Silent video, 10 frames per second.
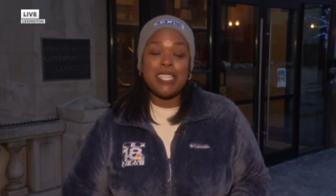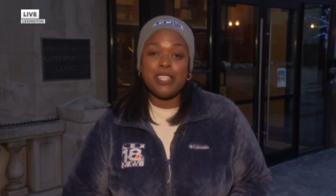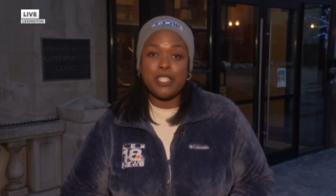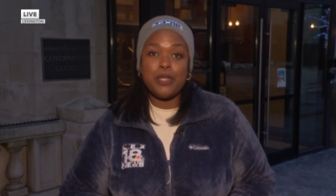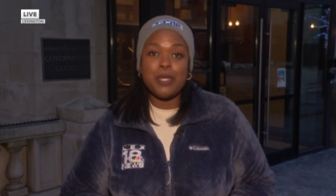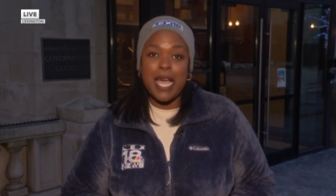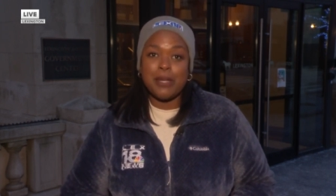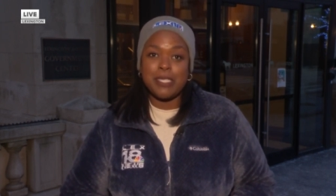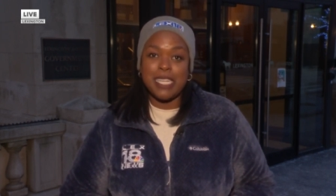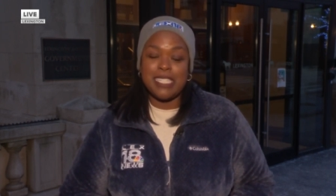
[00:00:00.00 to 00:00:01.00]
in the two
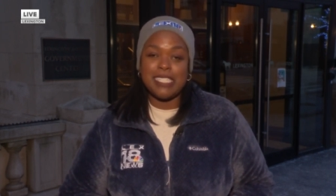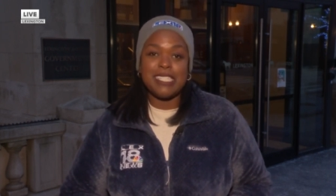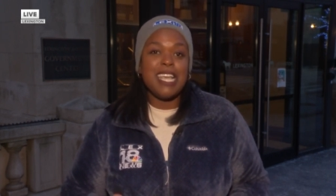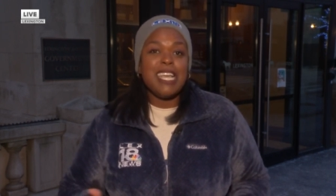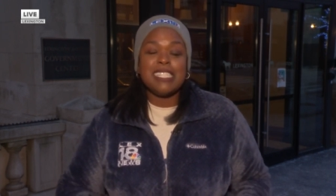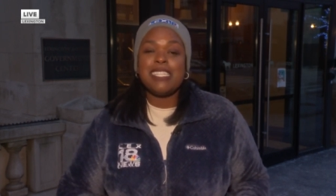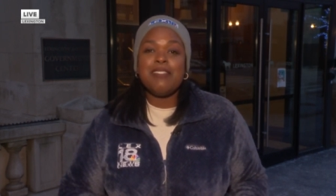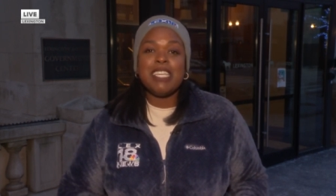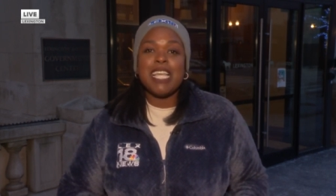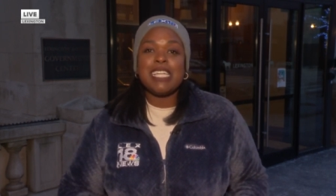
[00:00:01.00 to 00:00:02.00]
thousands.
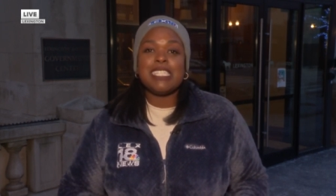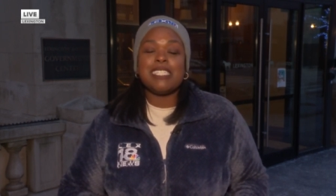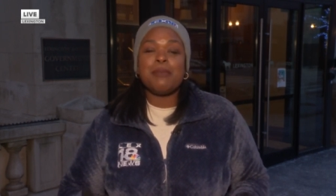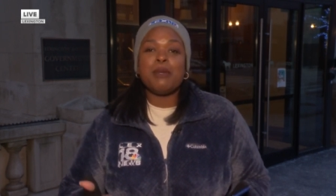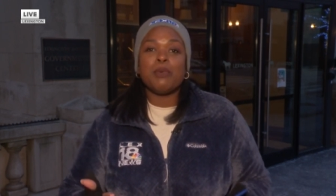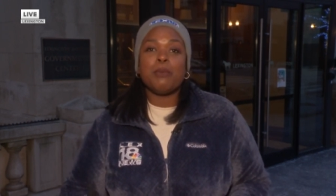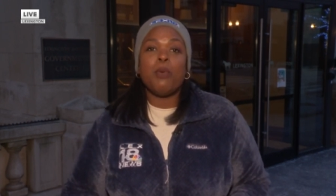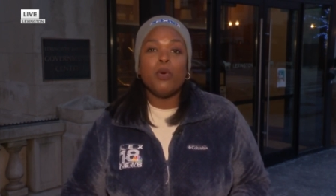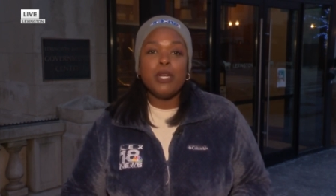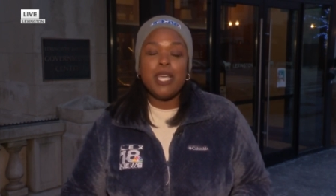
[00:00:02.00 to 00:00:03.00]
CivicLex has been
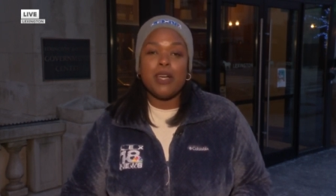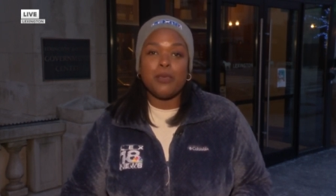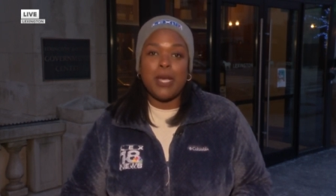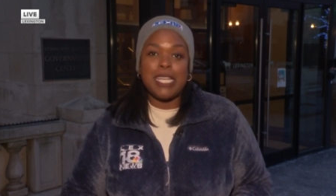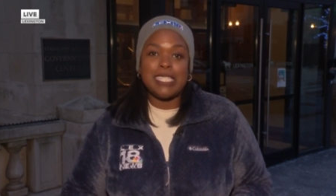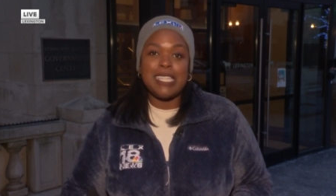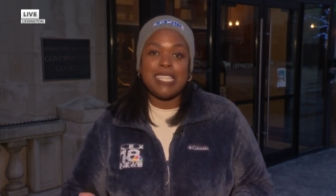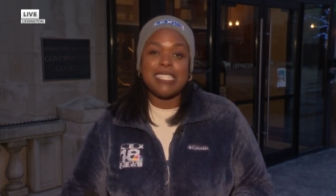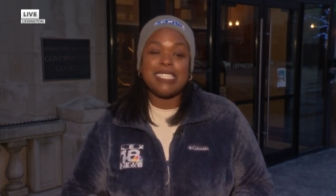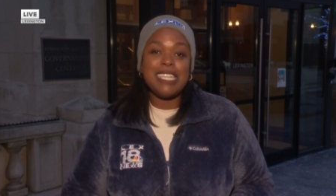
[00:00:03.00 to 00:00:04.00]
reporting on ways
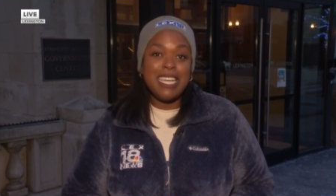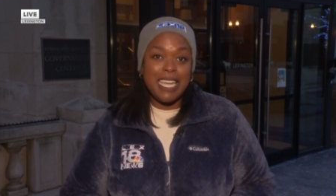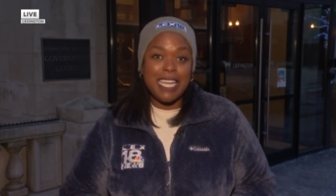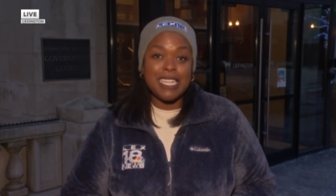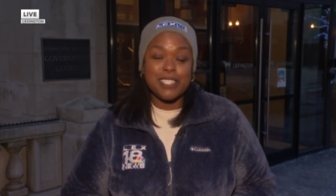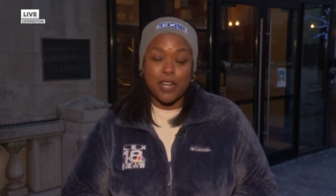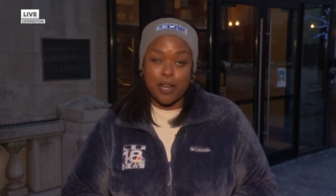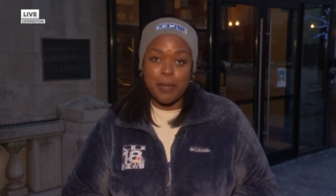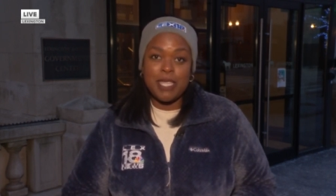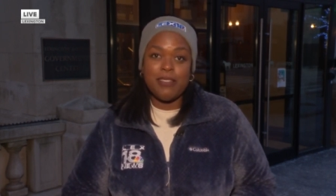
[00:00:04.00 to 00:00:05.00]
that the city is curbing